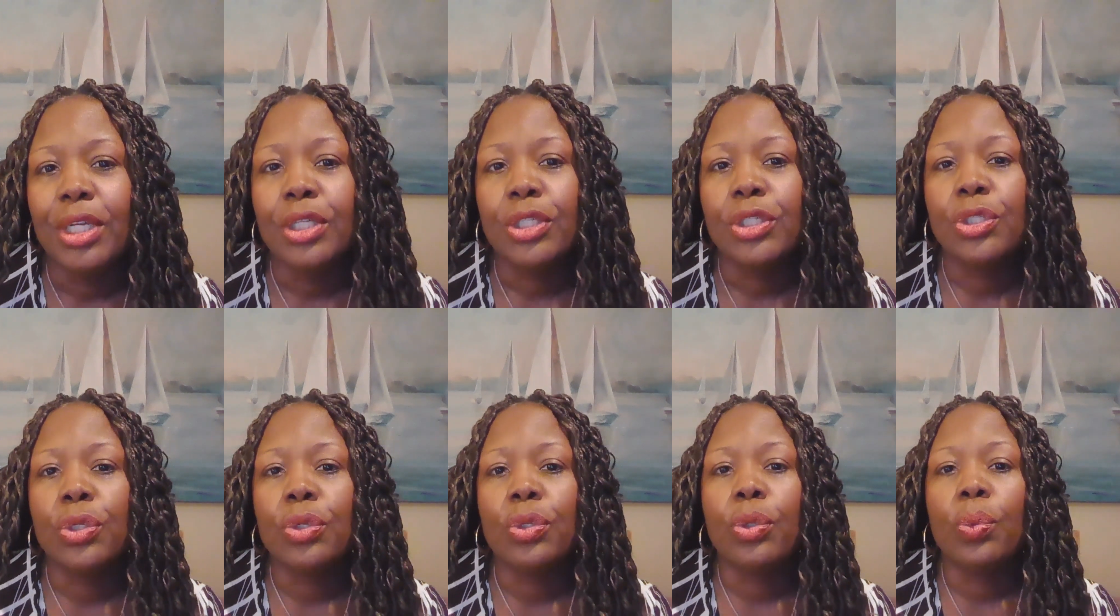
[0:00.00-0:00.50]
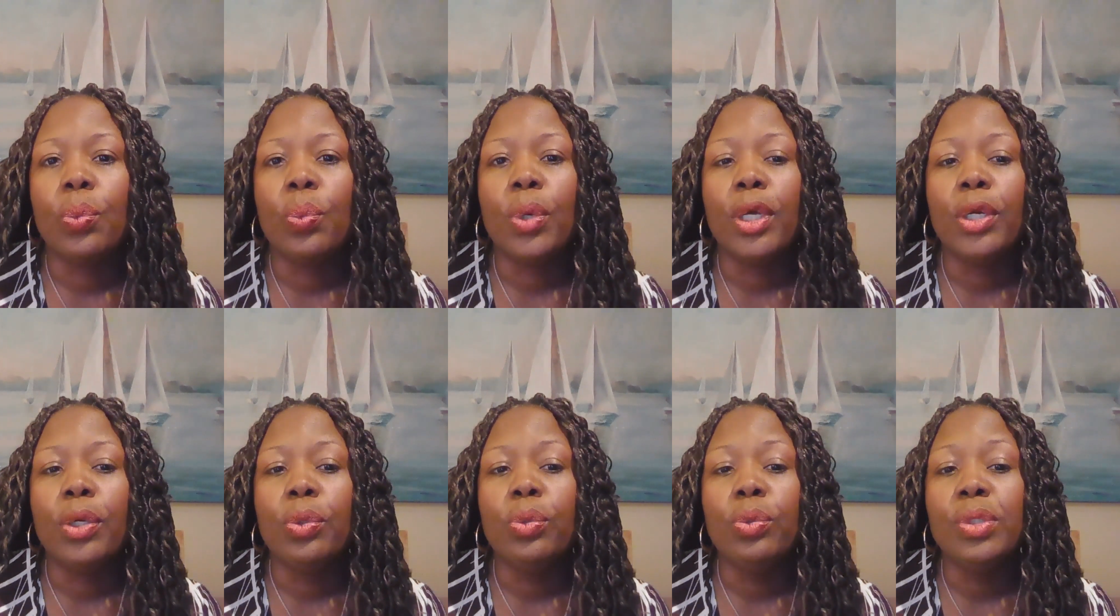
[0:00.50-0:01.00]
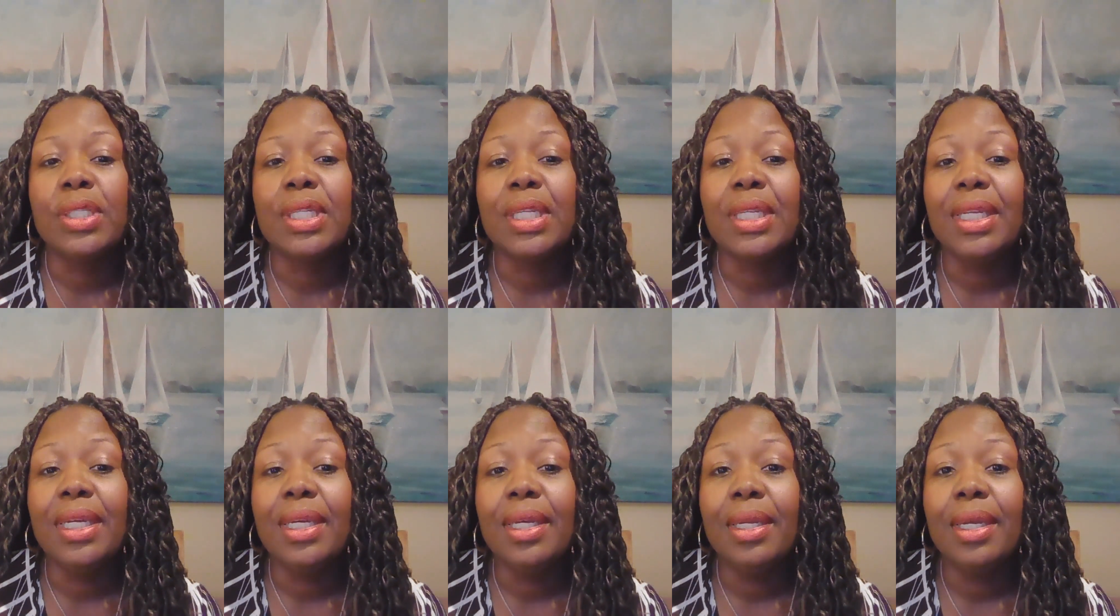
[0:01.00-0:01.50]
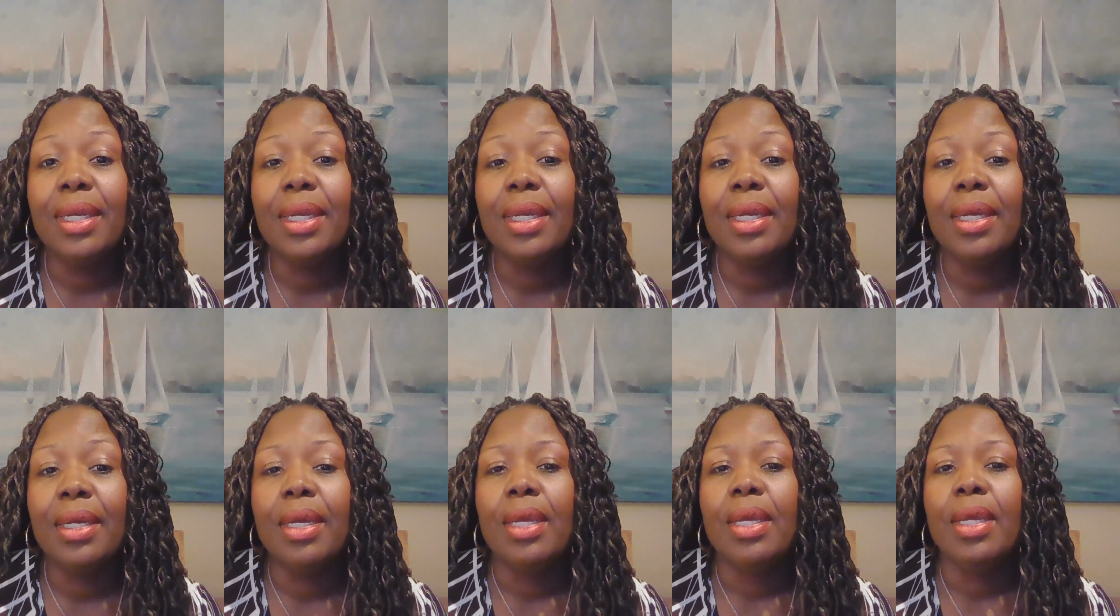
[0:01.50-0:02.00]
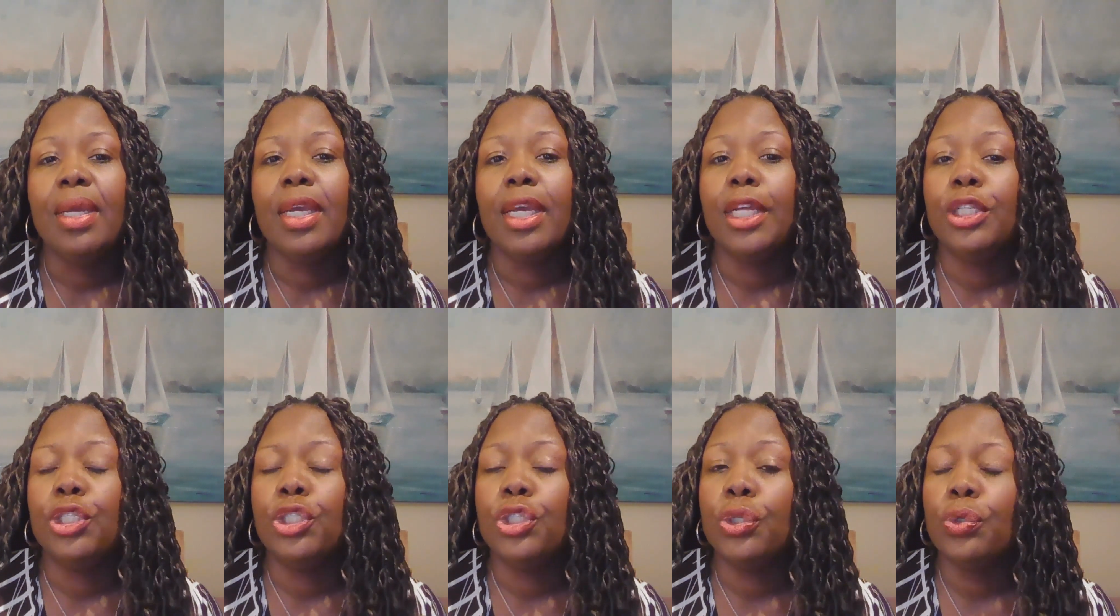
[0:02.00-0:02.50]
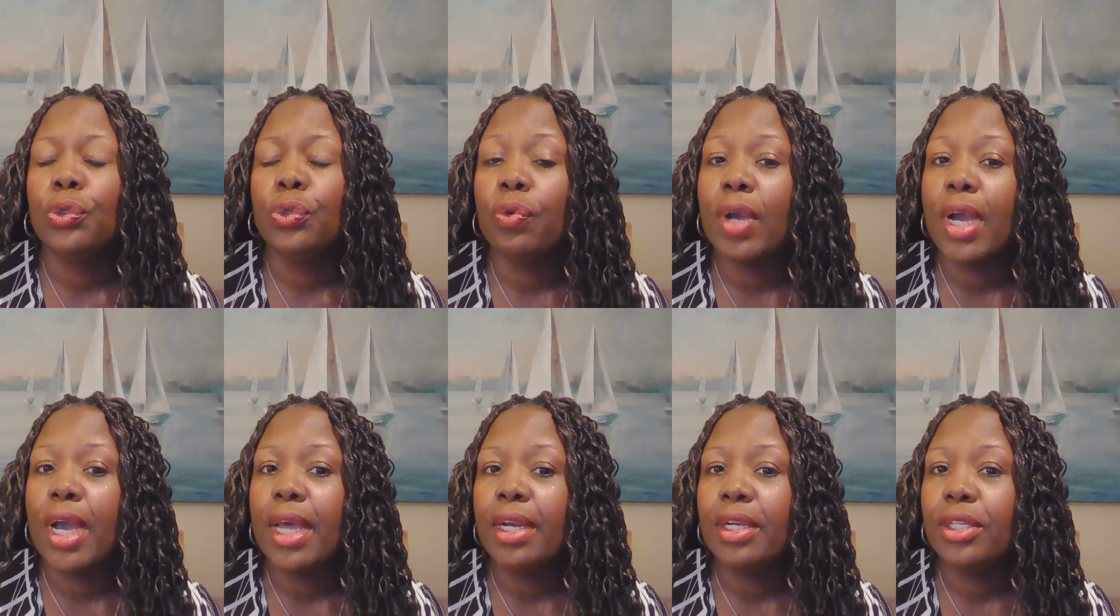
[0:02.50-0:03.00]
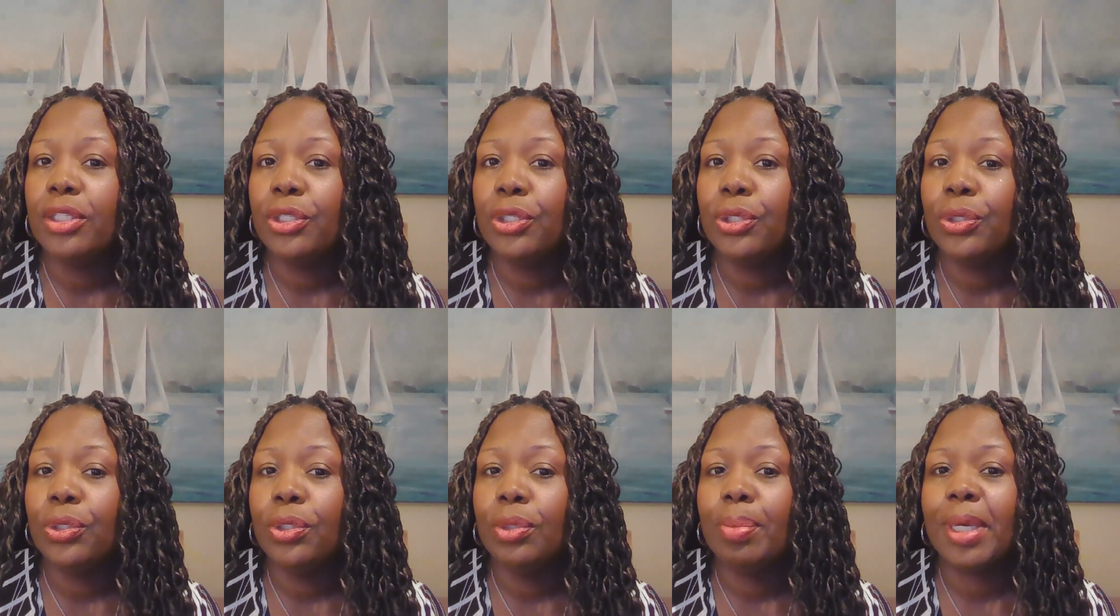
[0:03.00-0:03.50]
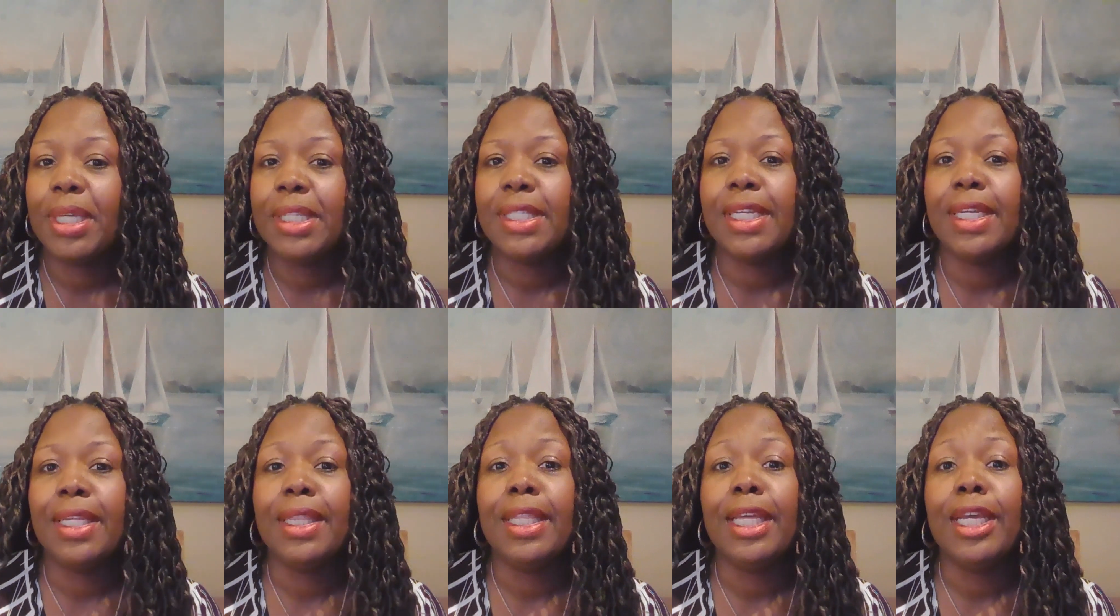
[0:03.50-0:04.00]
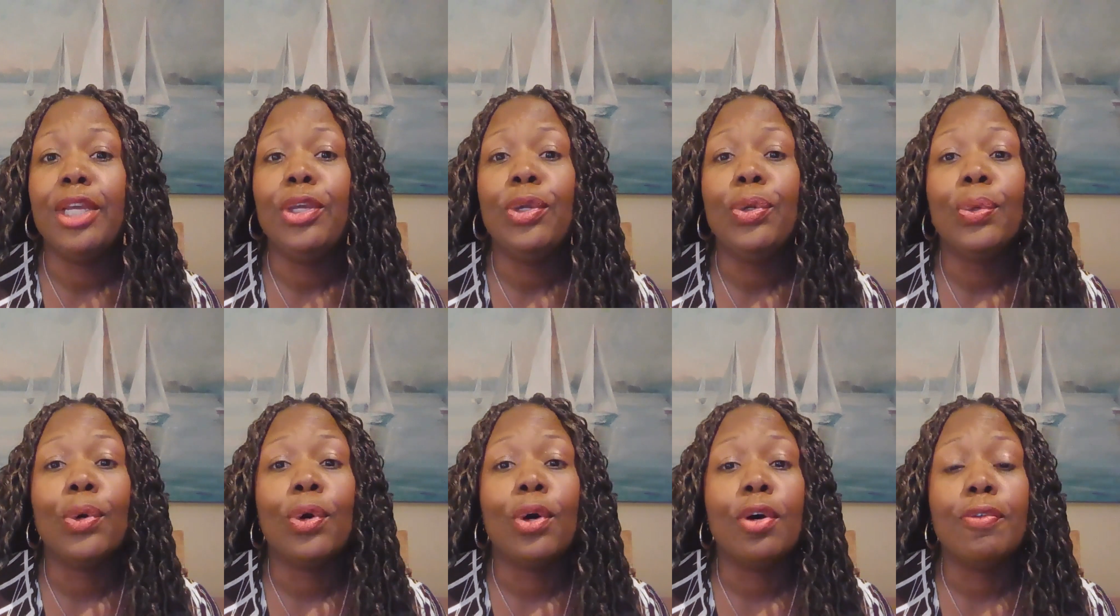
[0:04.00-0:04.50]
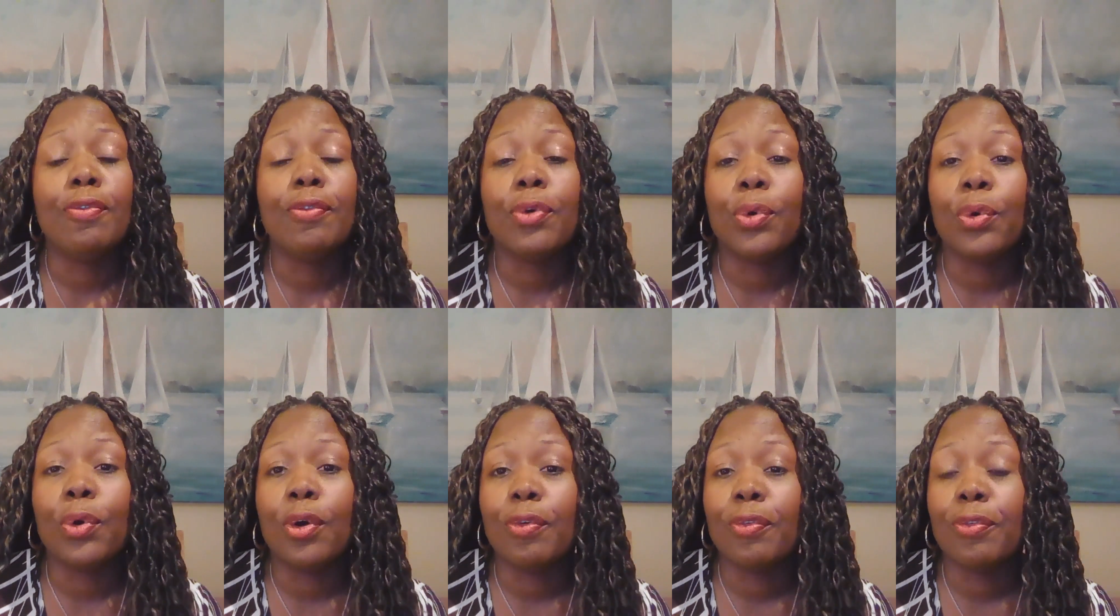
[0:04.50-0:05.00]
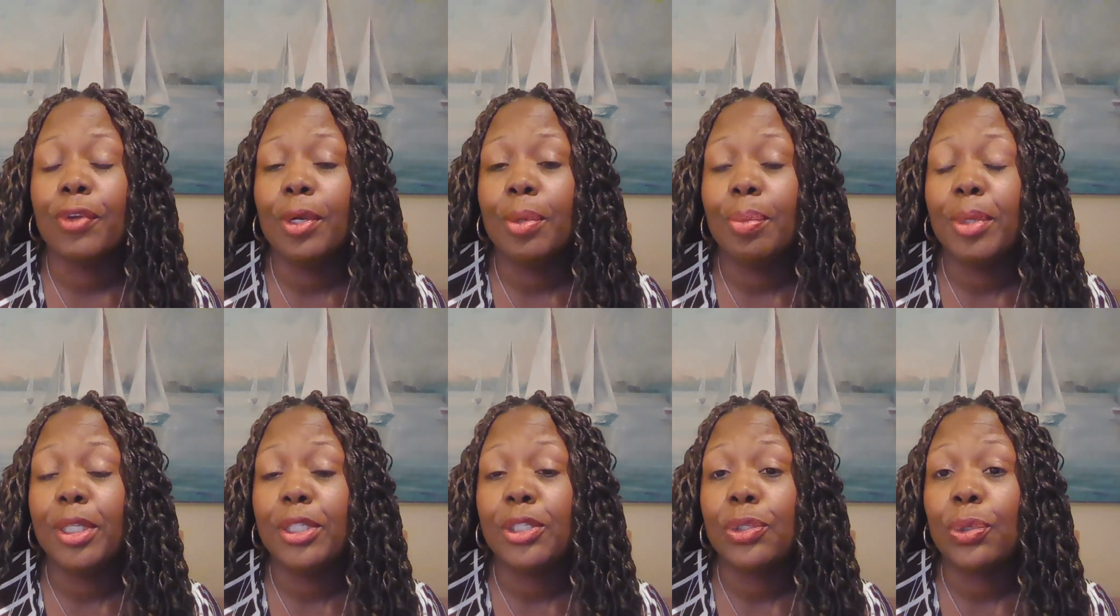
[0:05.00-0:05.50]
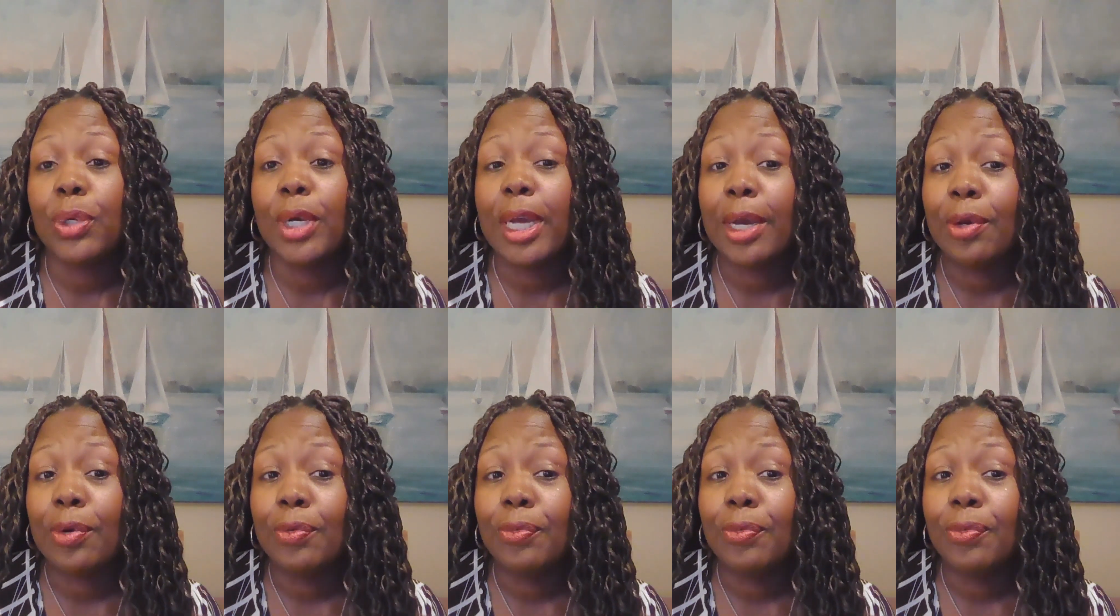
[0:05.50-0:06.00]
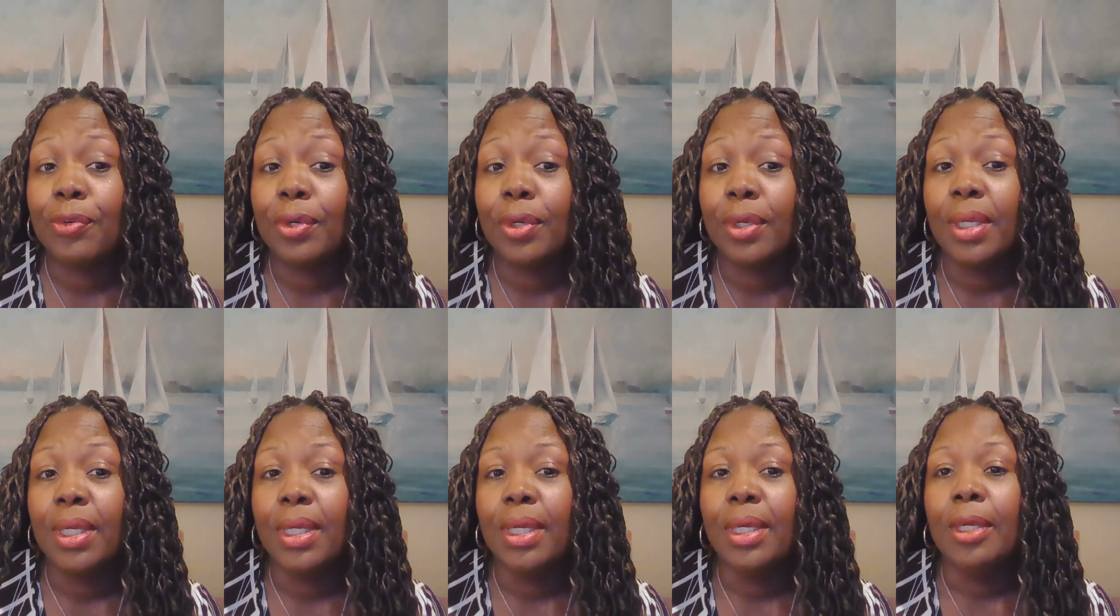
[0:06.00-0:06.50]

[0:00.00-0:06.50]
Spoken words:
So the one who's leading can show gratitude by saying, thank you all for offering to be so helpful.